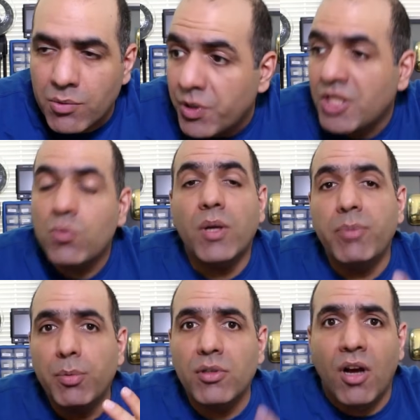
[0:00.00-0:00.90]
which is what
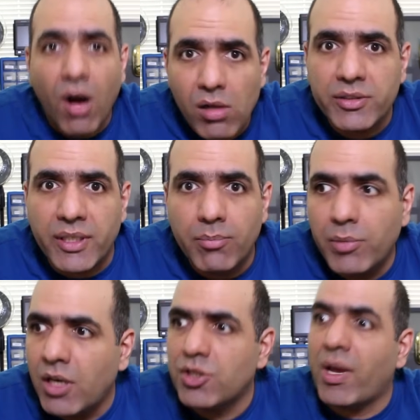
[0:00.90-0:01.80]
people call them
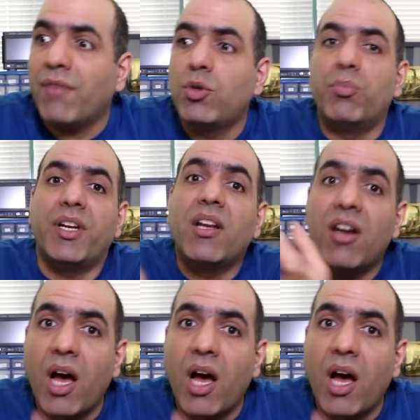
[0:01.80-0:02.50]
because you have to bring